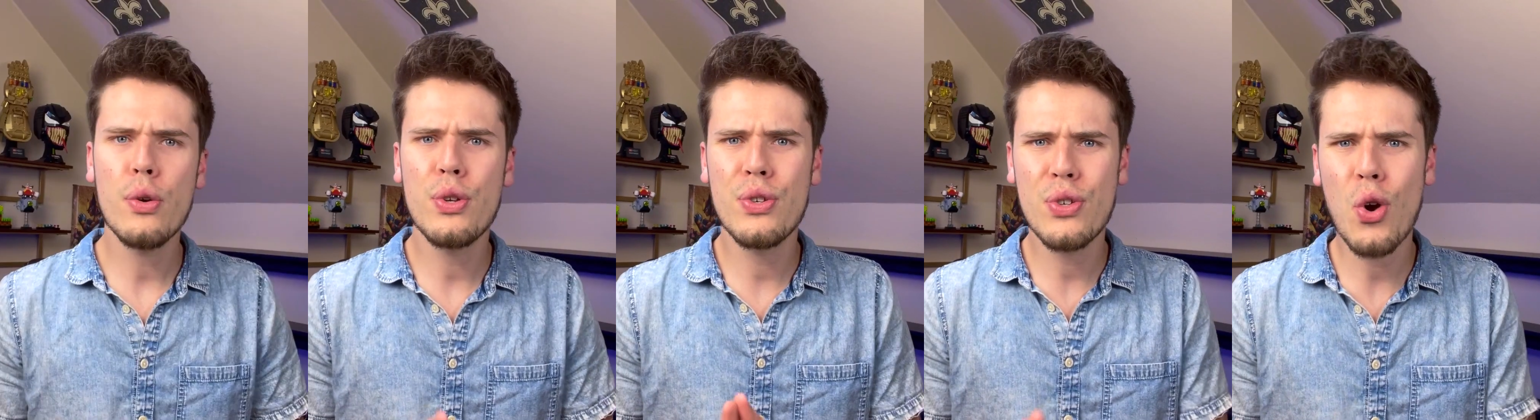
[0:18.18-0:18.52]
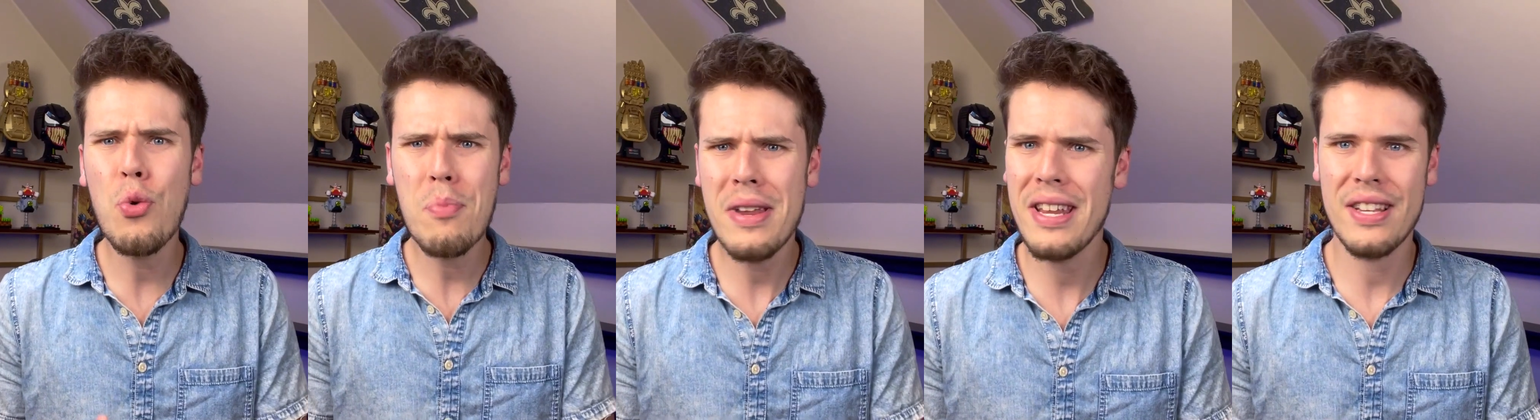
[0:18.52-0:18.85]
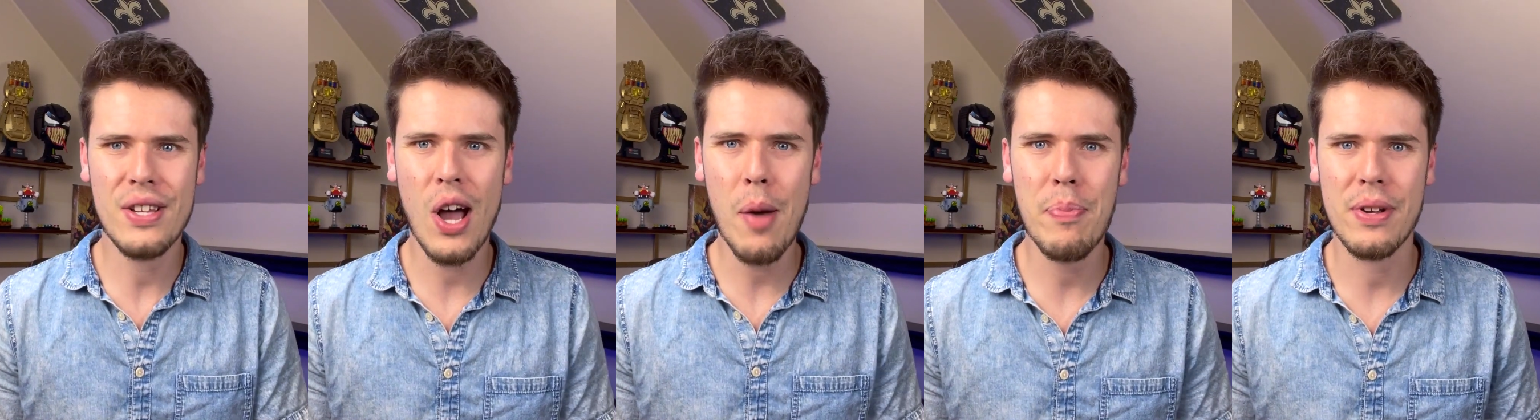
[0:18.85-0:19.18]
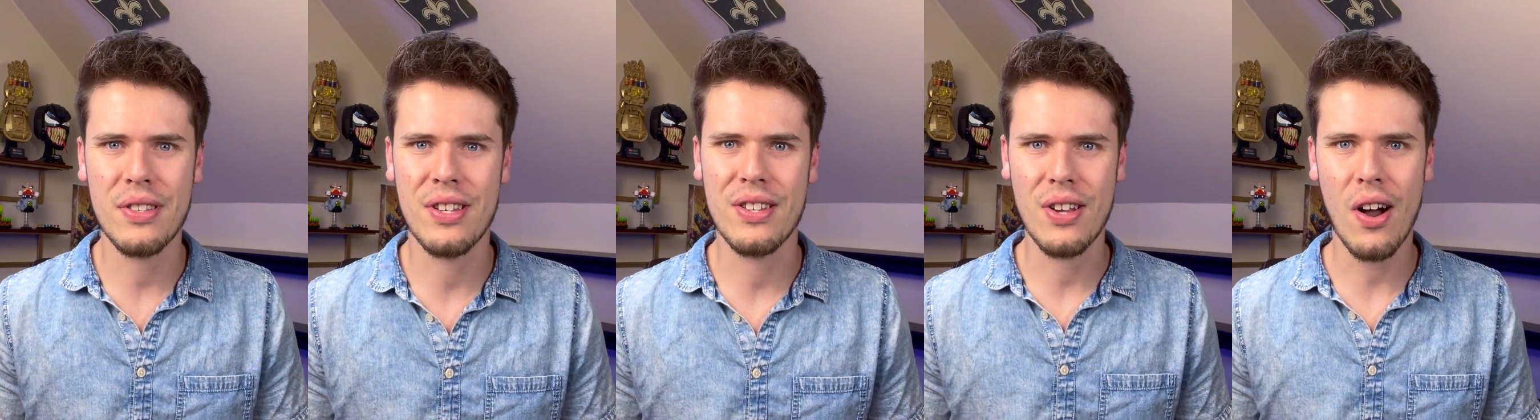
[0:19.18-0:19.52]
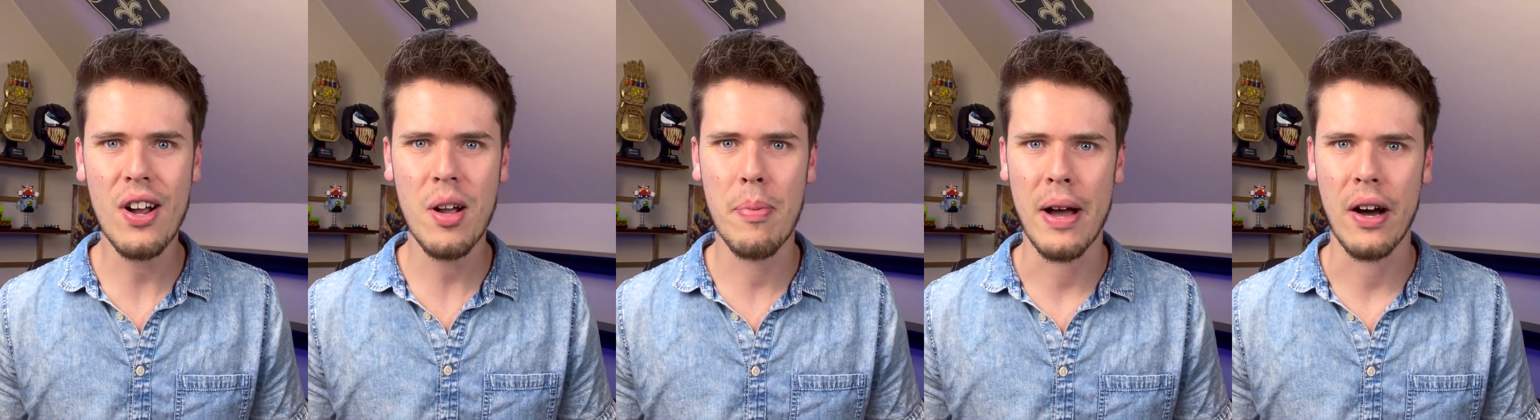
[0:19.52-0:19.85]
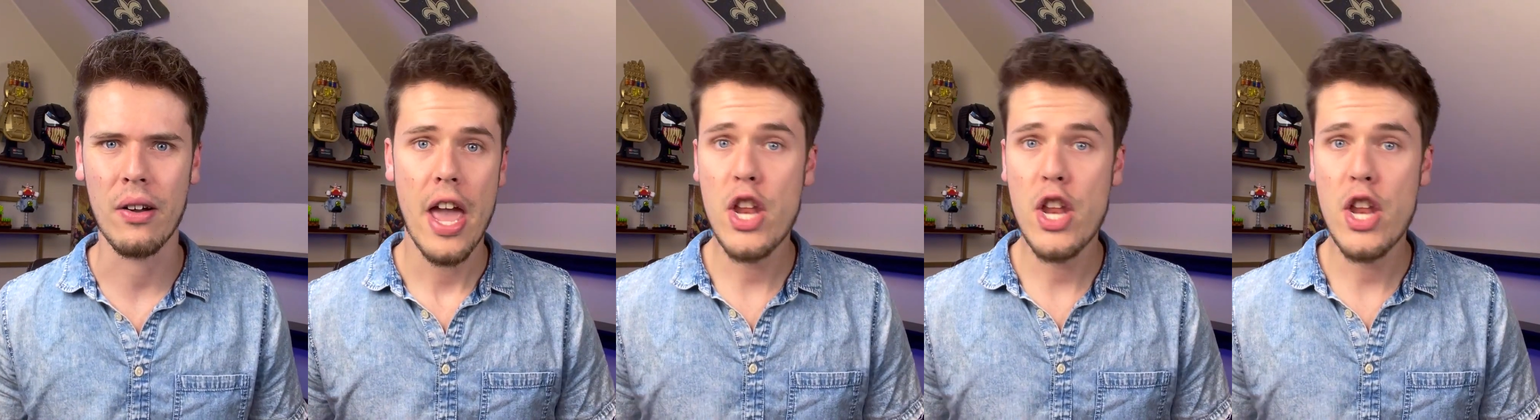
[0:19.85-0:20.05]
so many topics to talk about.